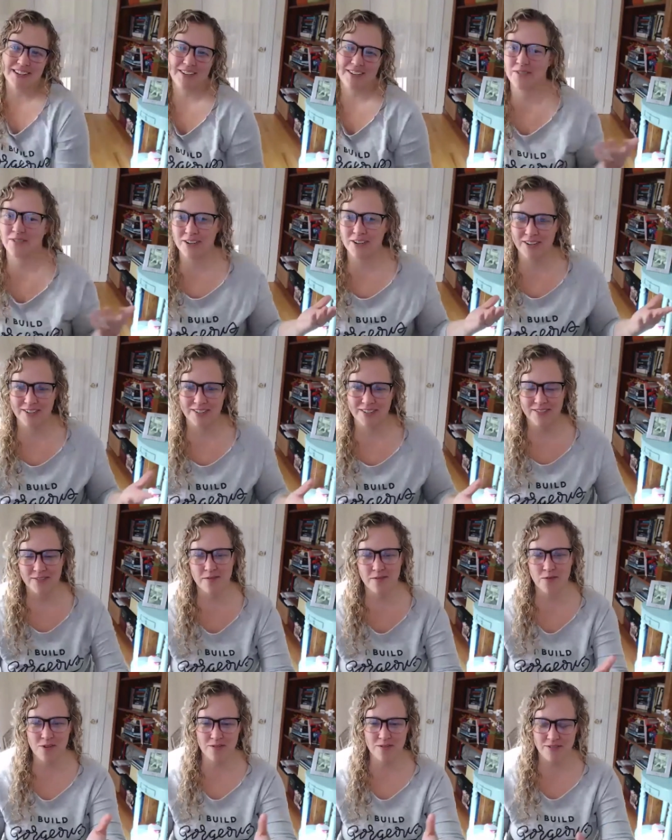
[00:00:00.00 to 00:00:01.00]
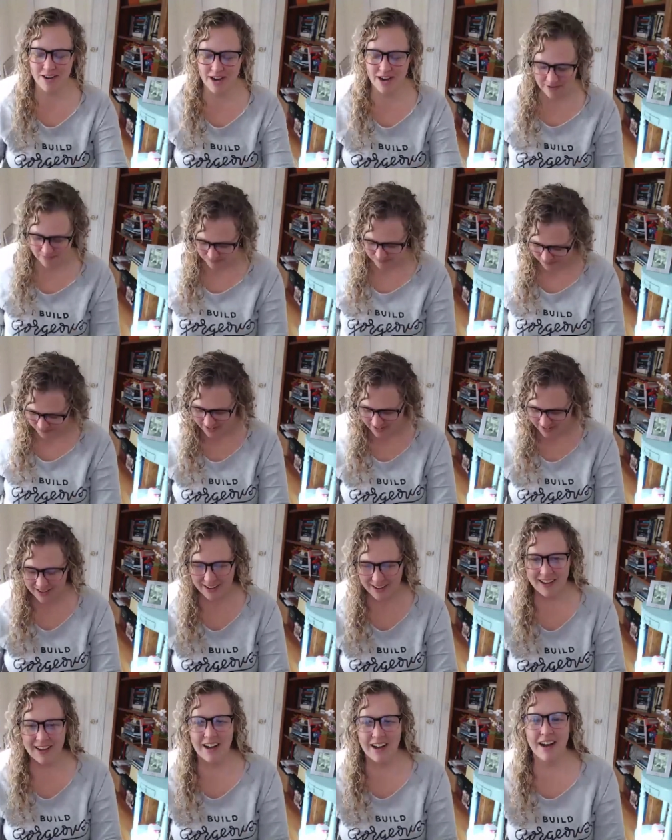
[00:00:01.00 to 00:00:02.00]
for, for Renee.
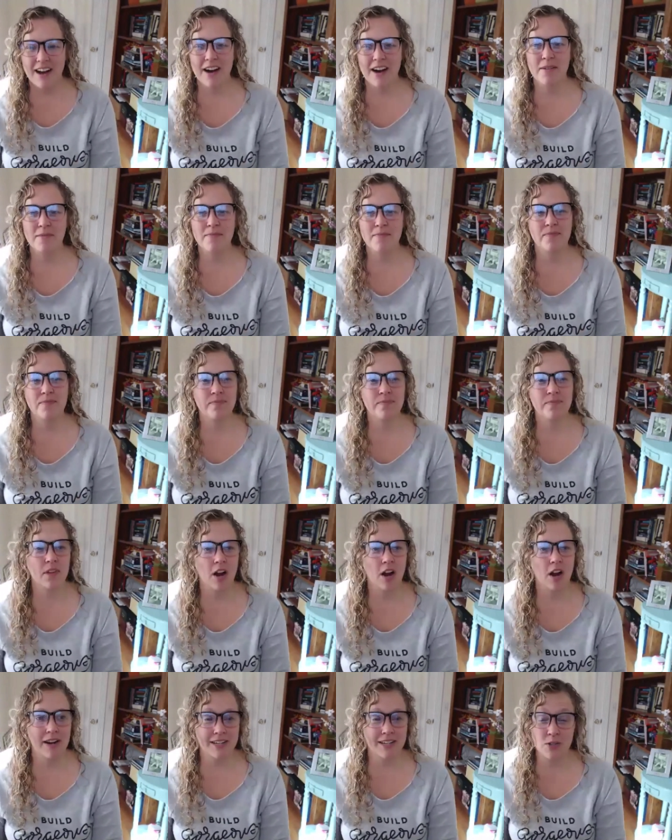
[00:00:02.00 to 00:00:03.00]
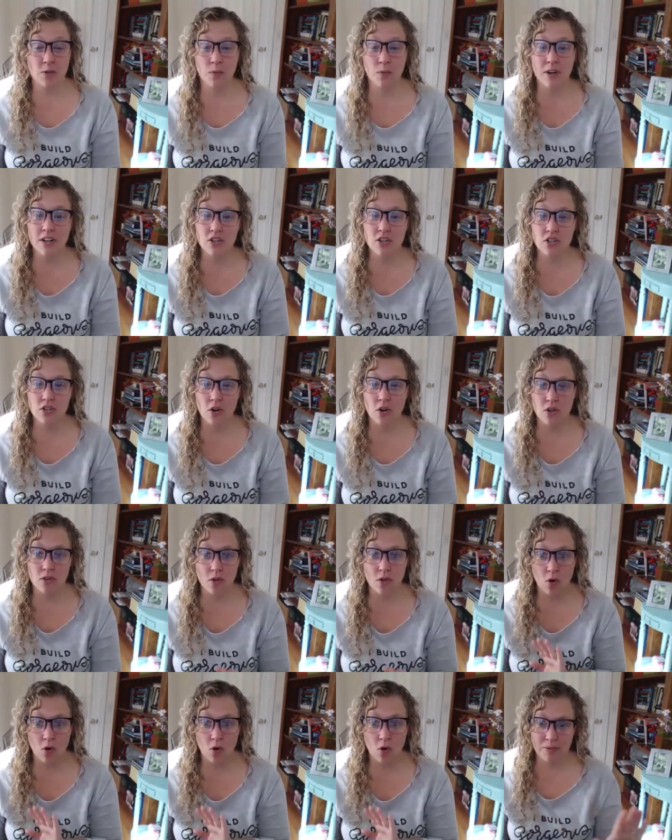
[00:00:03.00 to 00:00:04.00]
Um, all right, so we're going to show you
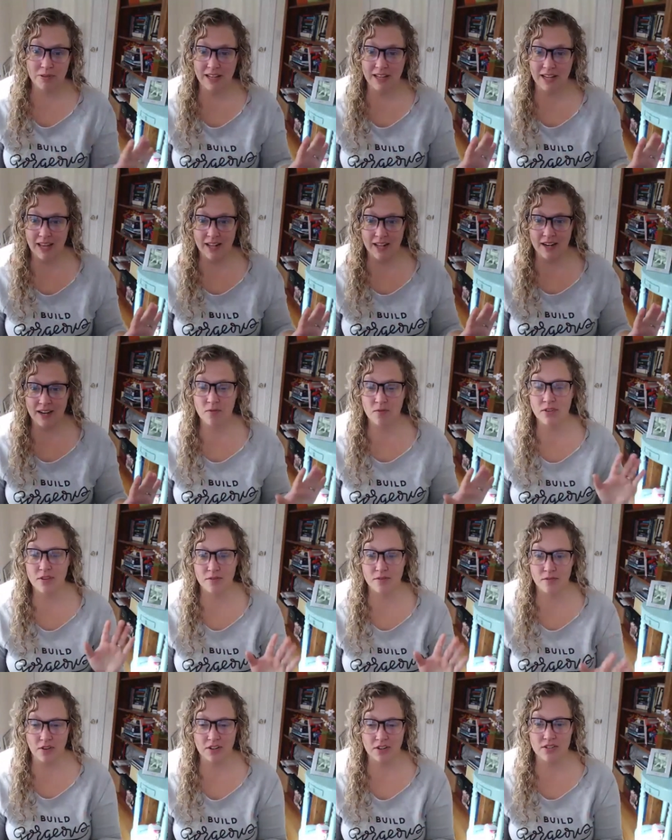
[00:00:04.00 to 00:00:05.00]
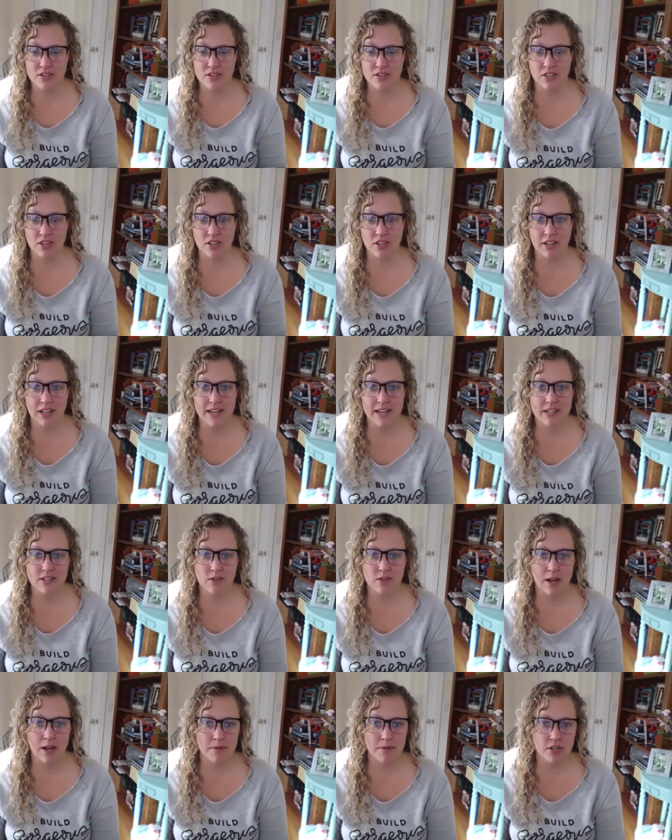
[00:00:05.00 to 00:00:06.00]
the whole plan of what the funnel is going to look like.
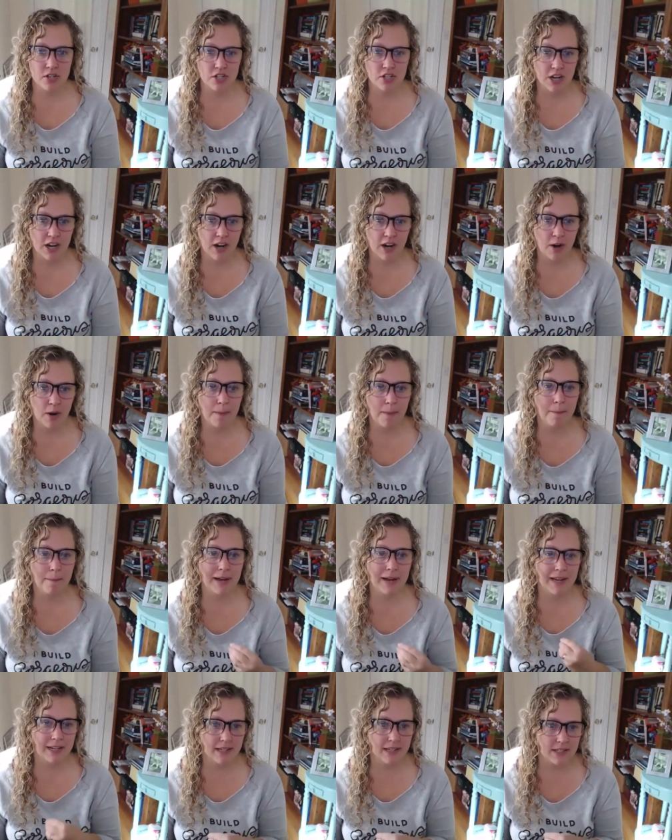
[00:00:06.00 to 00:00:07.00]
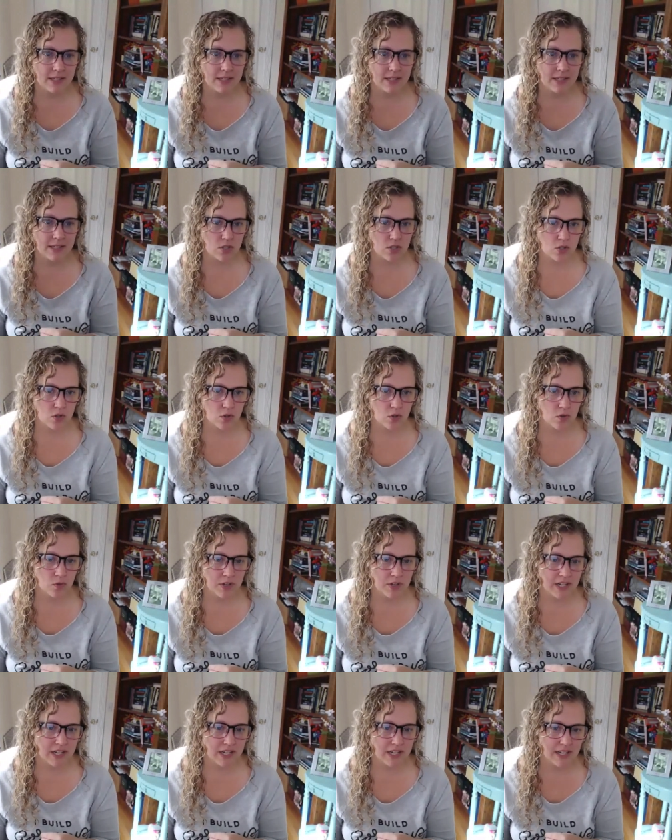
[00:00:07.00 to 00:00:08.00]
So I'm going to share my
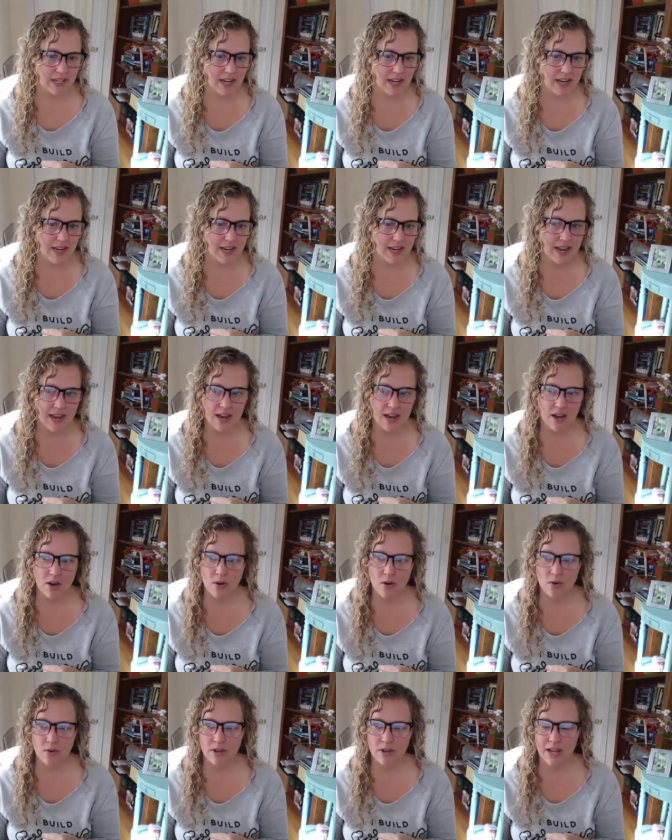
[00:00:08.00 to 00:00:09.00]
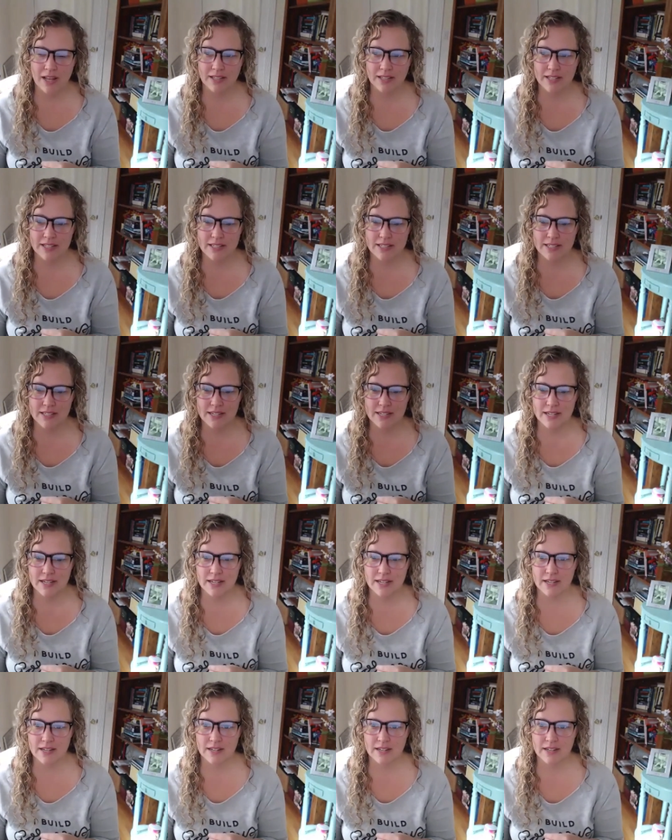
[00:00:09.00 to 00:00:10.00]
screen now, and let's
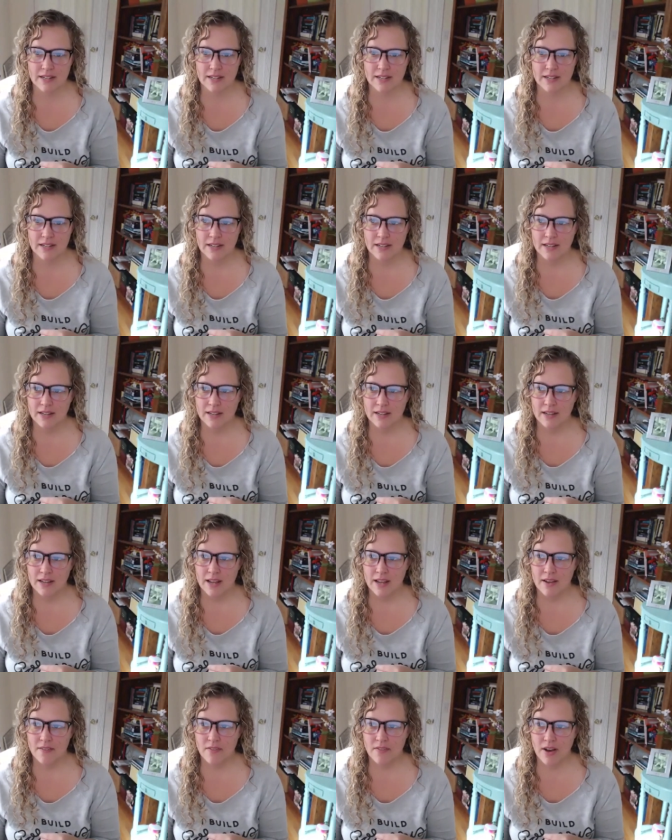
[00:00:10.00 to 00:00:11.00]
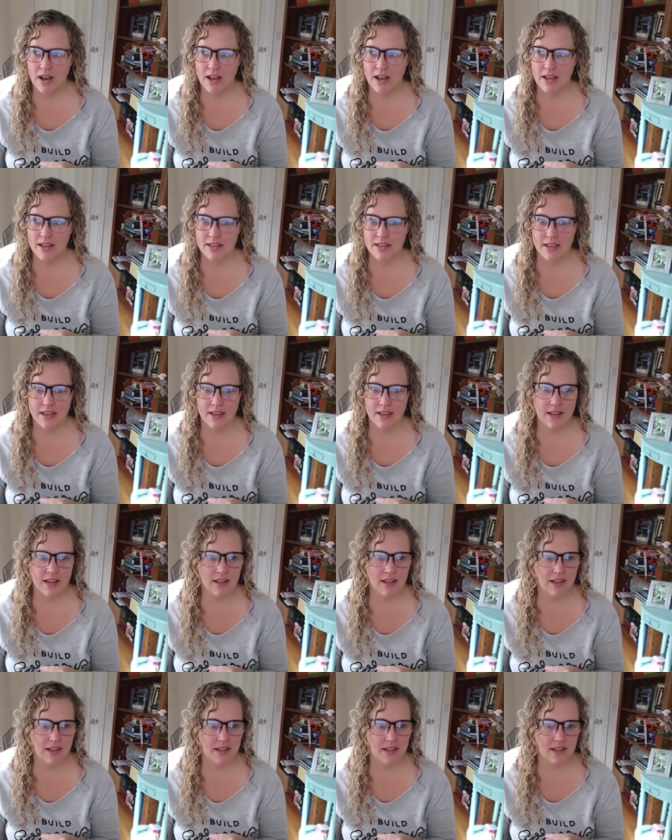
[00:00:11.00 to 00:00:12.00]
see if I
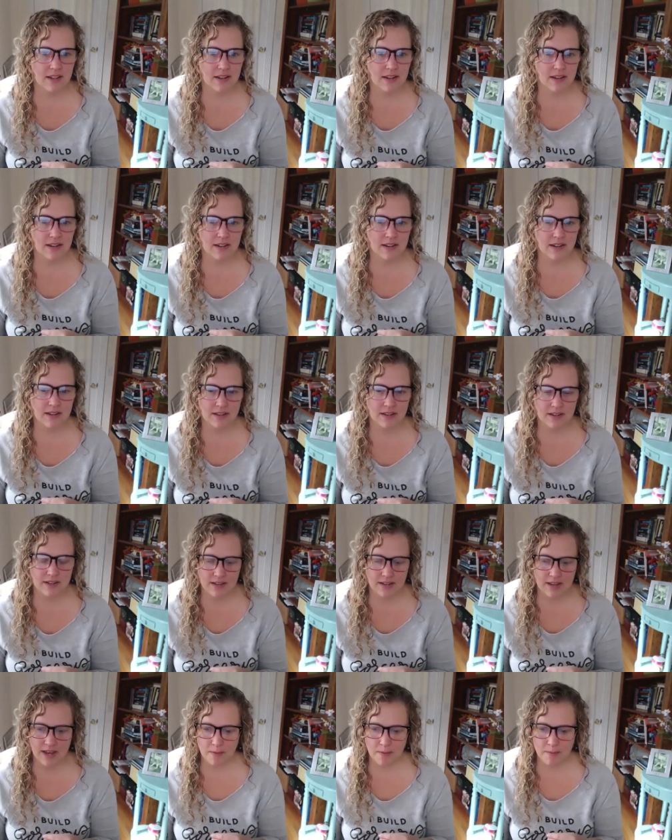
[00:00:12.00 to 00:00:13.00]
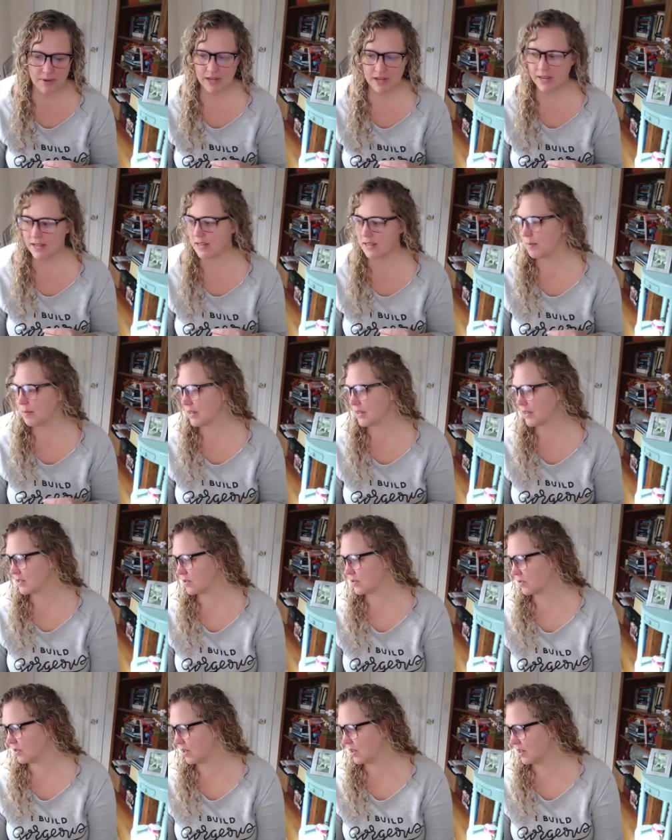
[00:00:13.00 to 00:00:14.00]
can, how big I can make
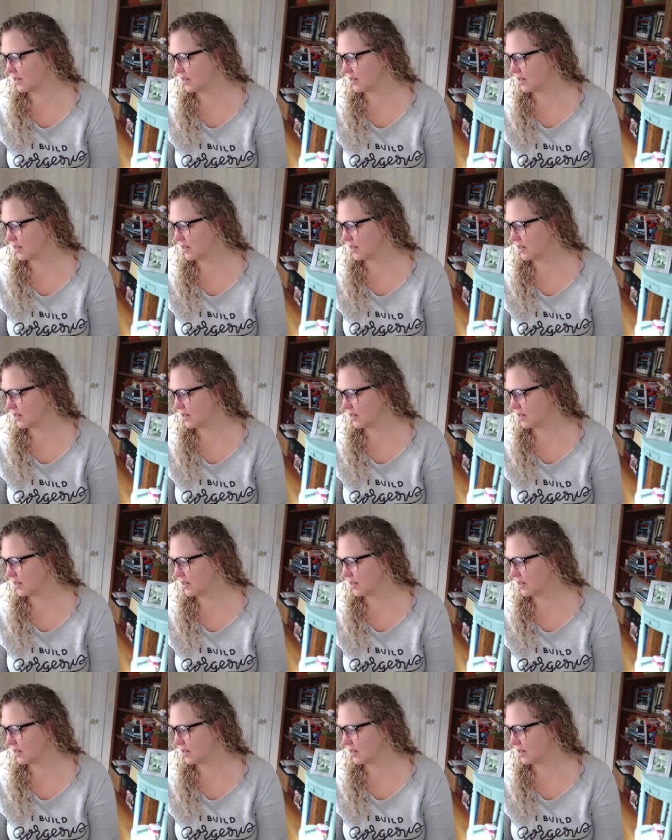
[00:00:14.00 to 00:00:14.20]
this. Hold on.